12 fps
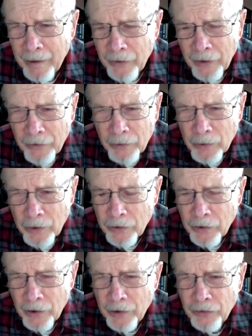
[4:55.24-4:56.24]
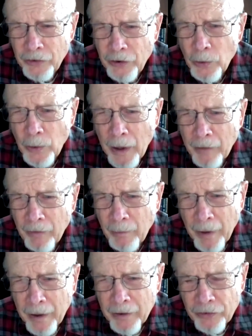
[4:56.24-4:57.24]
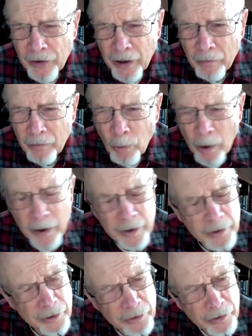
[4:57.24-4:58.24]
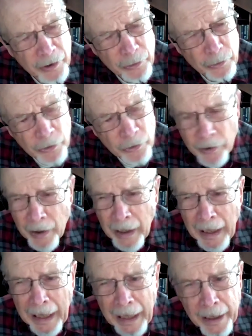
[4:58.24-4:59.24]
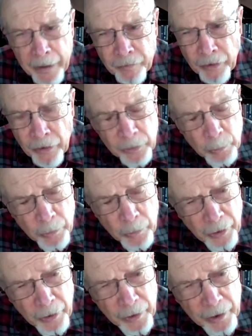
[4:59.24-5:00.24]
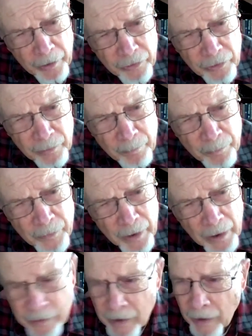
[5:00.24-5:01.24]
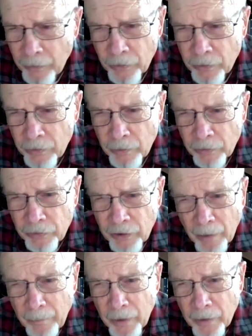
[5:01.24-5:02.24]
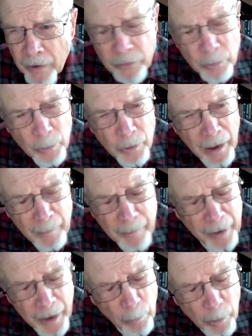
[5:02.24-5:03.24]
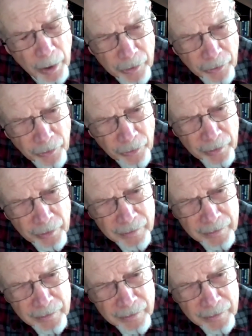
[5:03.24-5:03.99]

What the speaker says: do you have a mindset of wanting to continue to learn? And it varies with areas. Now, there are some areas where I may not want to learn.